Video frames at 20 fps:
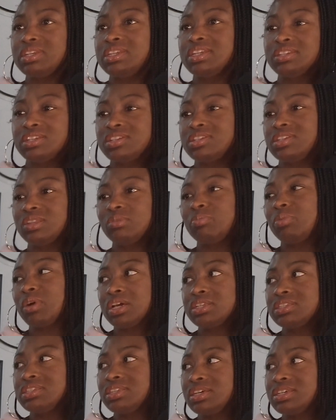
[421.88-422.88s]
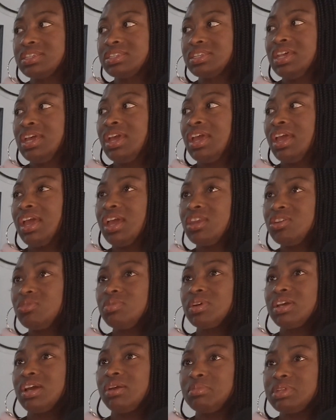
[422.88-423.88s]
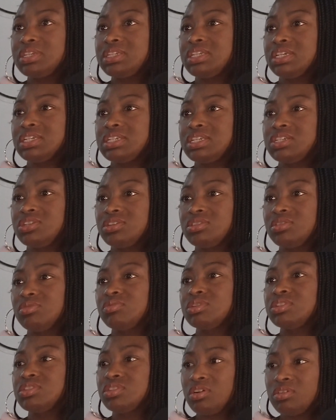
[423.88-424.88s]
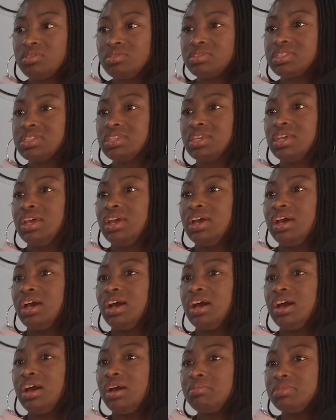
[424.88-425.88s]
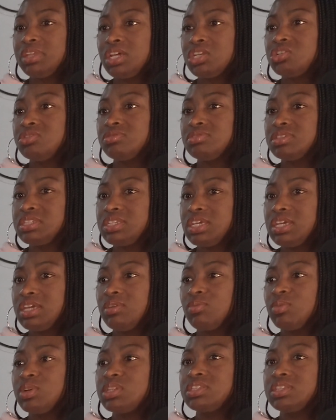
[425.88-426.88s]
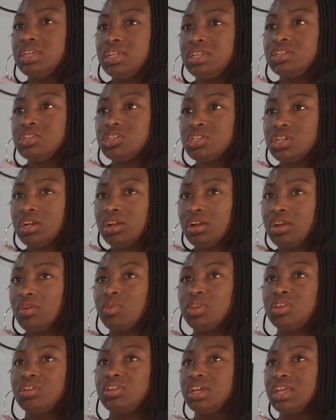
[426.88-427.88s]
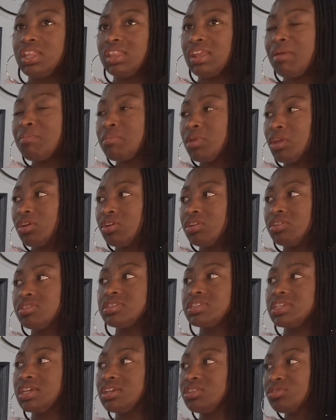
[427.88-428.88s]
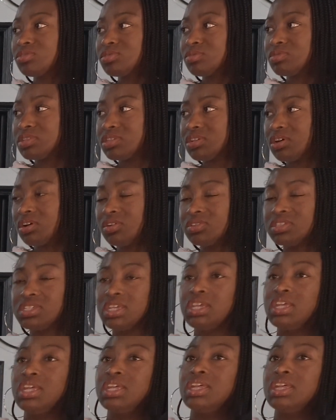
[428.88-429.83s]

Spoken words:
addicted to the process. Yeah. And you become addicted to the results that you see, which then in turn, when you look in that mirror and you're seeing those results,